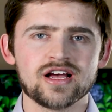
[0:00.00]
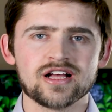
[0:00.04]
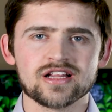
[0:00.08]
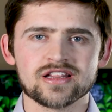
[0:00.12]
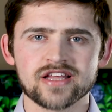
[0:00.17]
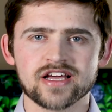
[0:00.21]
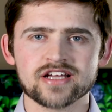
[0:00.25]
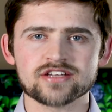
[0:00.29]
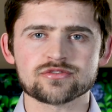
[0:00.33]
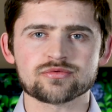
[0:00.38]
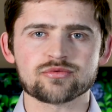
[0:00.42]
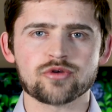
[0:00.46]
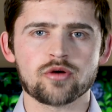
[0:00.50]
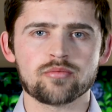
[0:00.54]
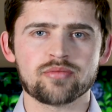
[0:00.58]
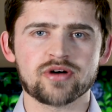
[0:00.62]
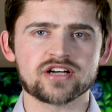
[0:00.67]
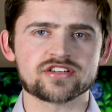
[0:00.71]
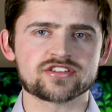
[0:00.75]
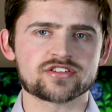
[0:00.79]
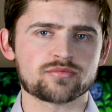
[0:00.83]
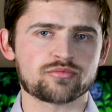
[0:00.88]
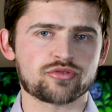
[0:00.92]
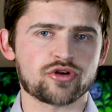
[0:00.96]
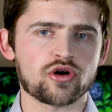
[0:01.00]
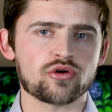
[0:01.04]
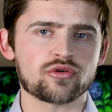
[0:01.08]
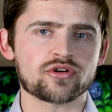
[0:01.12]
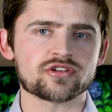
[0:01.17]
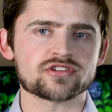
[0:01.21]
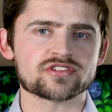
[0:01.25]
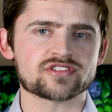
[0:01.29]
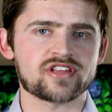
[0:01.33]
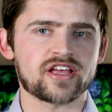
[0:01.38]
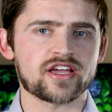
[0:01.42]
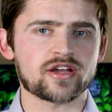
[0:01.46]
Less robust
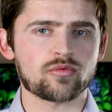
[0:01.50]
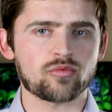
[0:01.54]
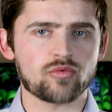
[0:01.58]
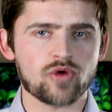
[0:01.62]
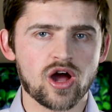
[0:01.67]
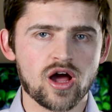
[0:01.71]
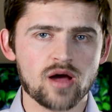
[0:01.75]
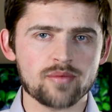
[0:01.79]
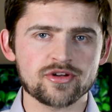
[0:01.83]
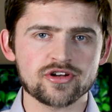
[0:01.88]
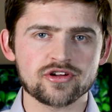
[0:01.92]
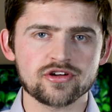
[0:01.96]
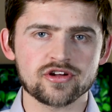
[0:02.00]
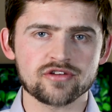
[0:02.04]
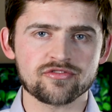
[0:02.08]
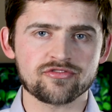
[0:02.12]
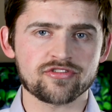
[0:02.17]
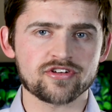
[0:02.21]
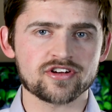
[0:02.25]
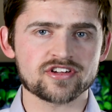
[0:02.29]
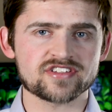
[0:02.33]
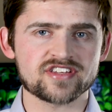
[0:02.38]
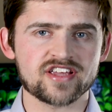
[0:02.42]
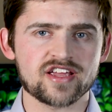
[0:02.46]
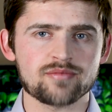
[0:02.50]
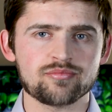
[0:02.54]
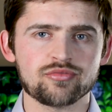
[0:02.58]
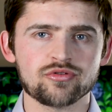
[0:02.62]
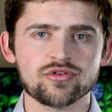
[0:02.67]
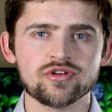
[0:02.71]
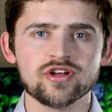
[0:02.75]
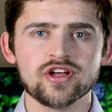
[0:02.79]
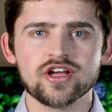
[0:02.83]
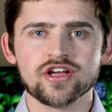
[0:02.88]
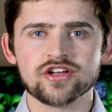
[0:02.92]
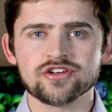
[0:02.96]
brokers like Robinhood, for
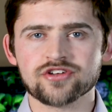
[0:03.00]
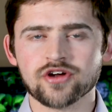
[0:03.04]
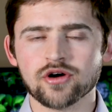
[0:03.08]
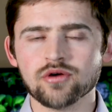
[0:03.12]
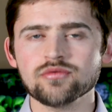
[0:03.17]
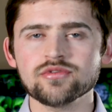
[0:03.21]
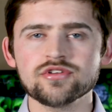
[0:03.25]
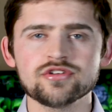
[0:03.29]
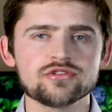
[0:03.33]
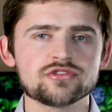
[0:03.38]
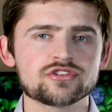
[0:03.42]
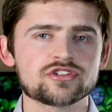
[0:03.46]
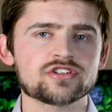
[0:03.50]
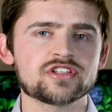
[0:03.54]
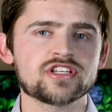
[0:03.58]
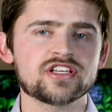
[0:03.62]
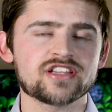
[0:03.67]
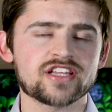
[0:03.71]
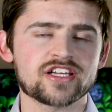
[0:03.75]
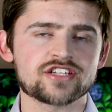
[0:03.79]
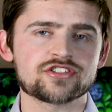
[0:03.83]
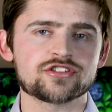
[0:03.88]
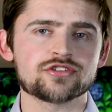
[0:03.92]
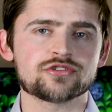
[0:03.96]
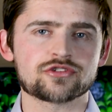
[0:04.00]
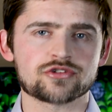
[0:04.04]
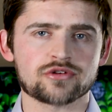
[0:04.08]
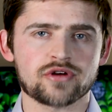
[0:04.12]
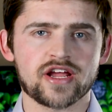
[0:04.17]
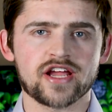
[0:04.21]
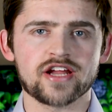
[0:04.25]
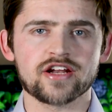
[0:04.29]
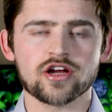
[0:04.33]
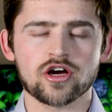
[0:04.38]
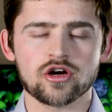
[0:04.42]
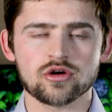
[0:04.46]
example, don't usually let you
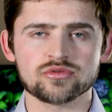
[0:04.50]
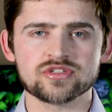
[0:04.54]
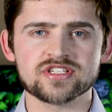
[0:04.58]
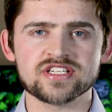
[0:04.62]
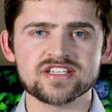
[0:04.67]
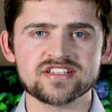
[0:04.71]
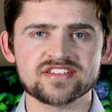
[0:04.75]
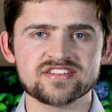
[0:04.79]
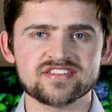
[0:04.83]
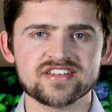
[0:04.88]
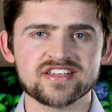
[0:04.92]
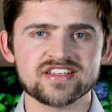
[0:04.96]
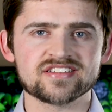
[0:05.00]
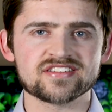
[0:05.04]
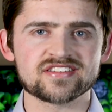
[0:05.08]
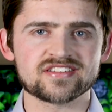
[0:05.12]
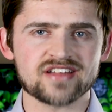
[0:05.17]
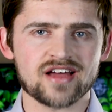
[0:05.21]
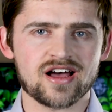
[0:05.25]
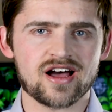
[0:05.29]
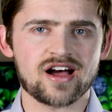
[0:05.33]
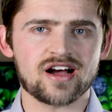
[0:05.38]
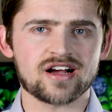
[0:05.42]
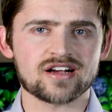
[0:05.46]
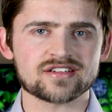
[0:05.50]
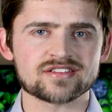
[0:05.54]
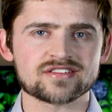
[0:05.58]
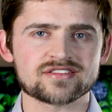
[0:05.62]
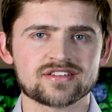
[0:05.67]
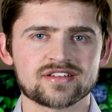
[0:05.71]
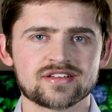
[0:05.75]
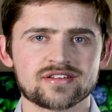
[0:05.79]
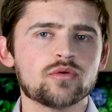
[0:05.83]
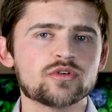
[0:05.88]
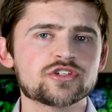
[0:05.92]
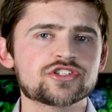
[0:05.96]
trade OTC stocks,
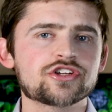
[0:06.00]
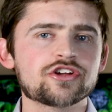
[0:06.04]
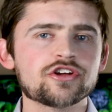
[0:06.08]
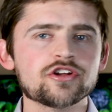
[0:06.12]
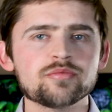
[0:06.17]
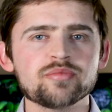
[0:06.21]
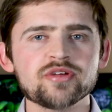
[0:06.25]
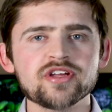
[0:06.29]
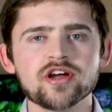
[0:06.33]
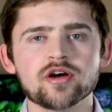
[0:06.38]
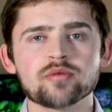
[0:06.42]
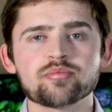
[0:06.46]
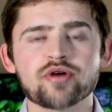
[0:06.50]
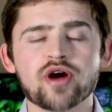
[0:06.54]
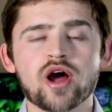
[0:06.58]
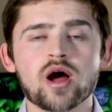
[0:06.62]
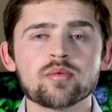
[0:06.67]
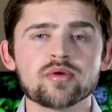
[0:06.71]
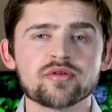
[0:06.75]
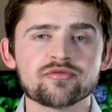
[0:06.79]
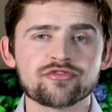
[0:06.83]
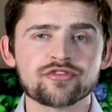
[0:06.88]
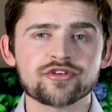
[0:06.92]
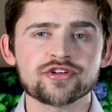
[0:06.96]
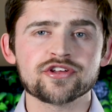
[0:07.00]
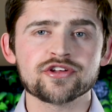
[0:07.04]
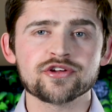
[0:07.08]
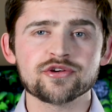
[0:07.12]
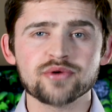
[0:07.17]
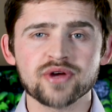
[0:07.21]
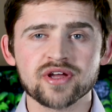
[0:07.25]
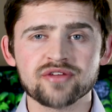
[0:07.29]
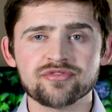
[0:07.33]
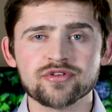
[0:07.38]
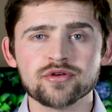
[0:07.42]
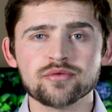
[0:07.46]
which could be a problem for
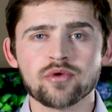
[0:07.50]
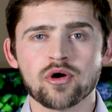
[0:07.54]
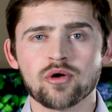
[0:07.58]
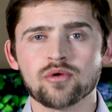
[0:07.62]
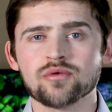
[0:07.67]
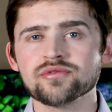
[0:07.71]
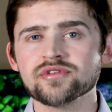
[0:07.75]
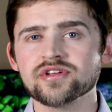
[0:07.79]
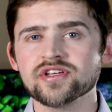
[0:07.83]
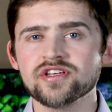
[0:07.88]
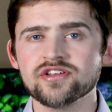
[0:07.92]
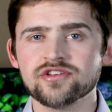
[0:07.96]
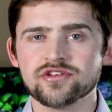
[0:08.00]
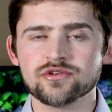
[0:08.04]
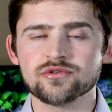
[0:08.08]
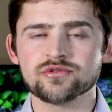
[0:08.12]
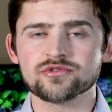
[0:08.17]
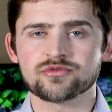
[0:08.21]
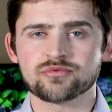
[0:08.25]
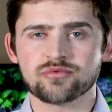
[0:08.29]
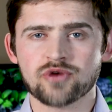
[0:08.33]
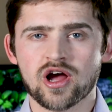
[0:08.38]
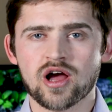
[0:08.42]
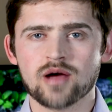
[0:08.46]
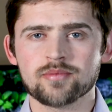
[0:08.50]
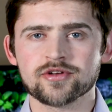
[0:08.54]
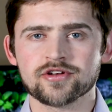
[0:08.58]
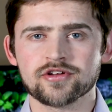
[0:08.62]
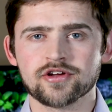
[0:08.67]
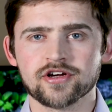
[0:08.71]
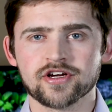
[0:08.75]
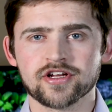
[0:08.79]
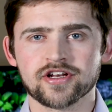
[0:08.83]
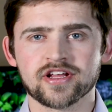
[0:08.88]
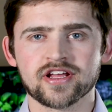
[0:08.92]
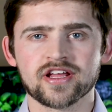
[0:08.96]
you if you only use
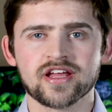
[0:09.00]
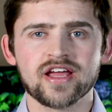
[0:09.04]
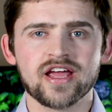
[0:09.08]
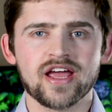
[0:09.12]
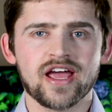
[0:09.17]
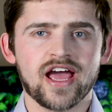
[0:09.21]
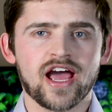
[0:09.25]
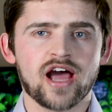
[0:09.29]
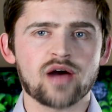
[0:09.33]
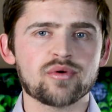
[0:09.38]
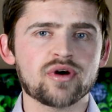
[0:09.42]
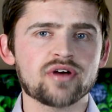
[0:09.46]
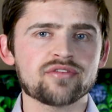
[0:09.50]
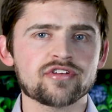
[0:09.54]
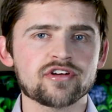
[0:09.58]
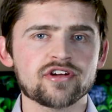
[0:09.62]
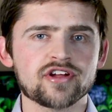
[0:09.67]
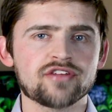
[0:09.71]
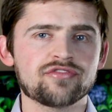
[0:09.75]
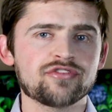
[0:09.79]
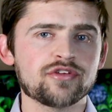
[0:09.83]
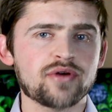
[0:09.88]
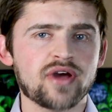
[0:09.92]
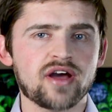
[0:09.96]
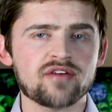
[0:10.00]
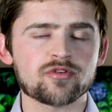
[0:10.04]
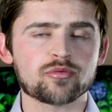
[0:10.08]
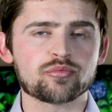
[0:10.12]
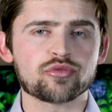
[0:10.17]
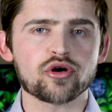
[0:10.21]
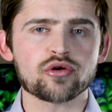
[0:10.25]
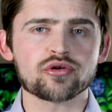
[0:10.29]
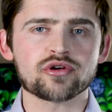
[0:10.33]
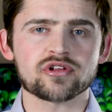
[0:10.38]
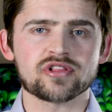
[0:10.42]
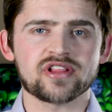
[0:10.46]
Robinhood. However, if you have a
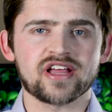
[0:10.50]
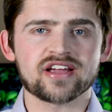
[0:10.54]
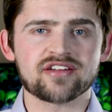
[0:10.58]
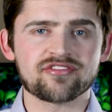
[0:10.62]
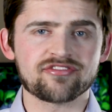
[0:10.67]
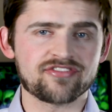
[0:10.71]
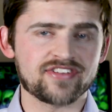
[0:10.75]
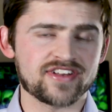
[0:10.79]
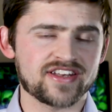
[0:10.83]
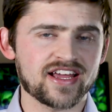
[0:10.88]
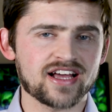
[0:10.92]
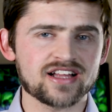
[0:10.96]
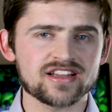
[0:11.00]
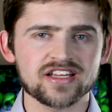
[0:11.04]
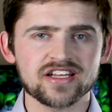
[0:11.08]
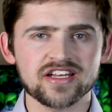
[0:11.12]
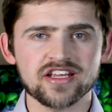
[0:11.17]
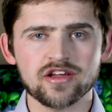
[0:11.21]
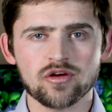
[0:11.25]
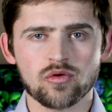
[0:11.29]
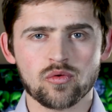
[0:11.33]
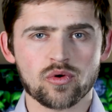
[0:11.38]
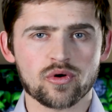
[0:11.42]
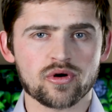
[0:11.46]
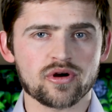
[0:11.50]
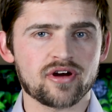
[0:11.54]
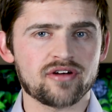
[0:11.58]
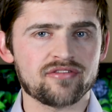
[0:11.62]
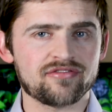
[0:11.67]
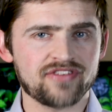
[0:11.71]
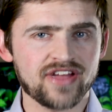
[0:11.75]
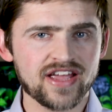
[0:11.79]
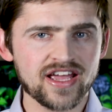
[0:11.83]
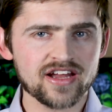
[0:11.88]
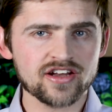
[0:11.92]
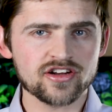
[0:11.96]
broker like Fidelity or
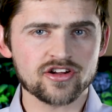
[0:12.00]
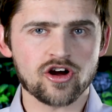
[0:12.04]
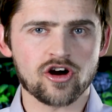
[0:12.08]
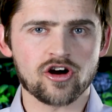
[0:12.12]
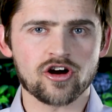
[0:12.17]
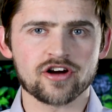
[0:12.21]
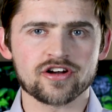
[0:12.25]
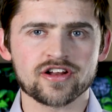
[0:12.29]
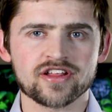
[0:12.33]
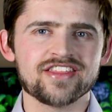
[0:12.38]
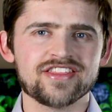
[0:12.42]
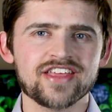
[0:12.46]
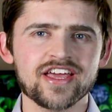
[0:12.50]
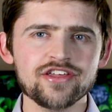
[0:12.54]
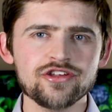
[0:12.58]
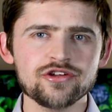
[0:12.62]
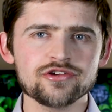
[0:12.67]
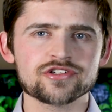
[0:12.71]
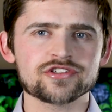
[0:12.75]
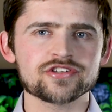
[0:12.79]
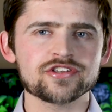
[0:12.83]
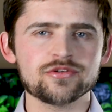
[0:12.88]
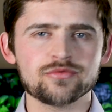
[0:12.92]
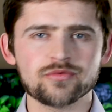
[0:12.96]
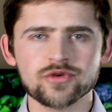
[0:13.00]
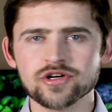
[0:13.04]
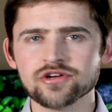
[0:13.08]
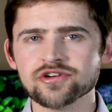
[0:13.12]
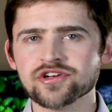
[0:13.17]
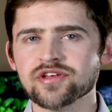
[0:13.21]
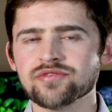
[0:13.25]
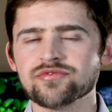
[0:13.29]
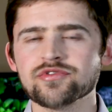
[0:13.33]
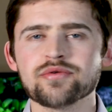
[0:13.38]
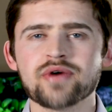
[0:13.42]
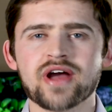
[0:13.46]
Vanguard, they usually will
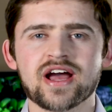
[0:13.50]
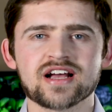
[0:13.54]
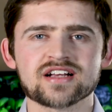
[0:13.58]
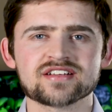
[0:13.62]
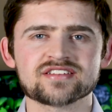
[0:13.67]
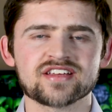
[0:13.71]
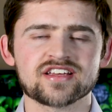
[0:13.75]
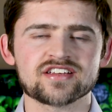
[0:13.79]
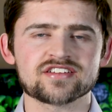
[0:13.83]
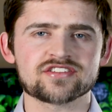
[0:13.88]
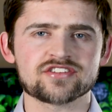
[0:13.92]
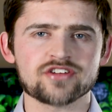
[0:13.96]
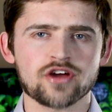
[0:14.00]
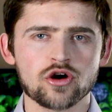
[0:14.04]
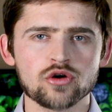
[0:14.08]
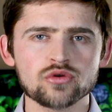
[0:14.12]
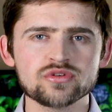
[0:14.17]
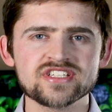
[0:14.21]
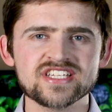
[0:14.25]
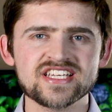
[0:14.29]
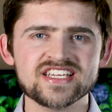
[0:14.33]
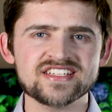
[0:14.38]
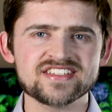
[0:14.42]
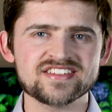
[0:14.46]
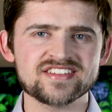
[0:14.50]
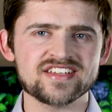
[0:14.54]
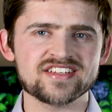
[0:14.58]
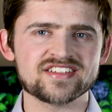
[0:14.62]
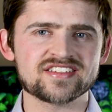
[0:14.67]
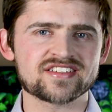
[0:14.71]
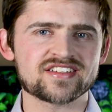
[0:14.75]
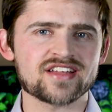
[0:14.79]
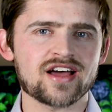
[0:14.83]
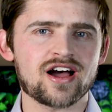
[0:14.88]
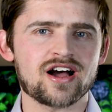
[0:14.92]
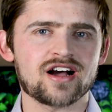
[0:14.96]
give you access to OTC
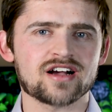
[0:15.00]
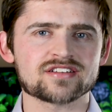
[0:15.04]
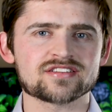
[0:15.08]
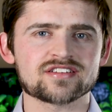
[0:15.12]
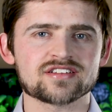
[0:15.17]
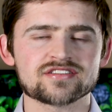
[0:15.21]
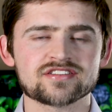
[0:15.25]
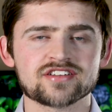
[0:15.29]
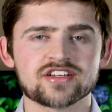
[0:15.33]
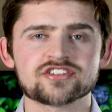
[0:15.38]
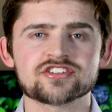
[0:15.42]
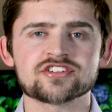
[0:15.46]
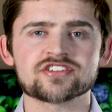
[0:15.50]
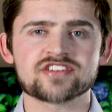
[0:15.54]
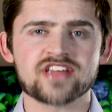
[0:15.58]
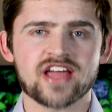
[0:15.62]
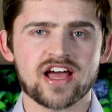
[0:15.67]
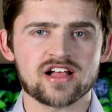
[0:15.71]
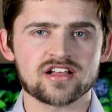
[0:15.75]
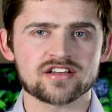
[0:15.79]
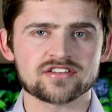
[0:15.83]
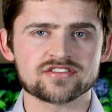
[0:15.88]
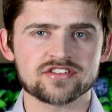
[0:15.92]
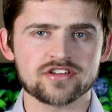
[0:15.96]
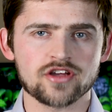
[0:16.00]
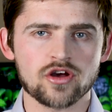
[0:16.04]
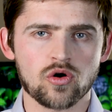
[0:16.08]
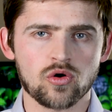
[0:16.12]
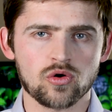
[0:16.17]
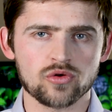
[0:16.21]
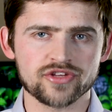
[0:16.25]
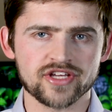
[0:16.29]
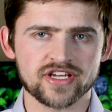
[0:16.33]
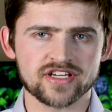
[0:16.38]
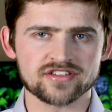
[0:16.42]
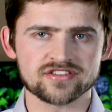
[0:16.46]
stocks such as Galaxy
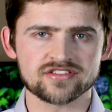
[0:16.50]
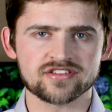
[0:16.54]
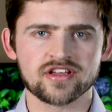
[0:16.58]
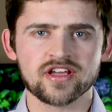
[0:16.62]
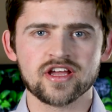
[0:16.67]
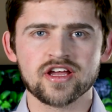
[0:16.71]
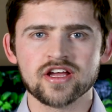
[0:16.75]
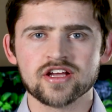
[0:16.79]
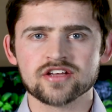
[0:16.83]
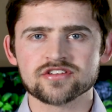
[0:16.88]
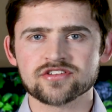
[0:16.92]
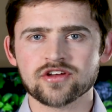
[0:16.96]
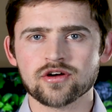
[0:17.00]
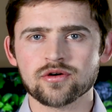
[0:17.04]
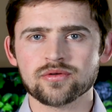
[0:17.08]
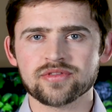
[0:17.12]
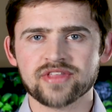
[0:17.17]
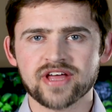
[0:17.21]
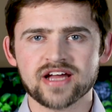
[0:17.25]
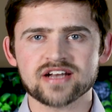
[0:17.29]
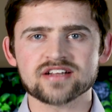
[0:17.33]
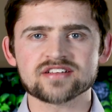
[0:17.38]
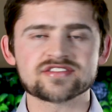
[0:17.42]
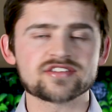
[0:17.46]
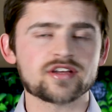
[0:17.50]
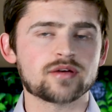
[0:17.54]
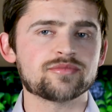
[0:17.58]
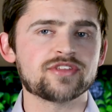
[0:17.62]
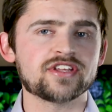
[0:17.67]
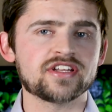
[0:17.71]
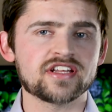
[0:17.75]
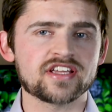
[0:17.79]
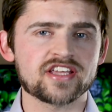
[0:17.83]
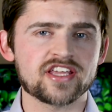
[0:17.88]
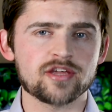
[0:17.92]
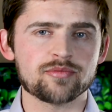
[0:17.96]
Holdings. So that is something
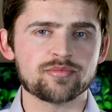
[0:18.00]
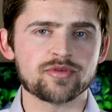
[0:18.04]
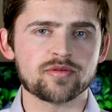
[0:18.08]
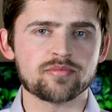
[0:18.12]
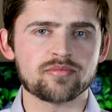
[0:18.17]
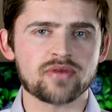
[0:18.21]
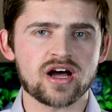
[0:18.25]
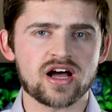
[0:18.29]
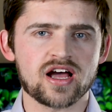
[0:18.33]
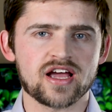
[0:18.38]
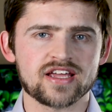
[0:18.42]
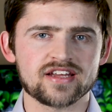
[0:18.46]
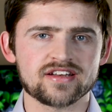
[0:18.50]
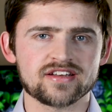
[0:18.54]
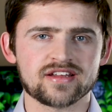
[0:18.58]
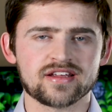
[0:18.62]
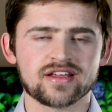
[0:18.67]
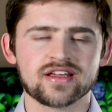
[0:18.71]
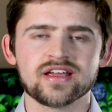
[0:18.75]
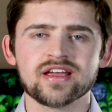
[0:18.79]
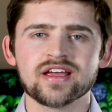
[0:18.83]
to keep in mind.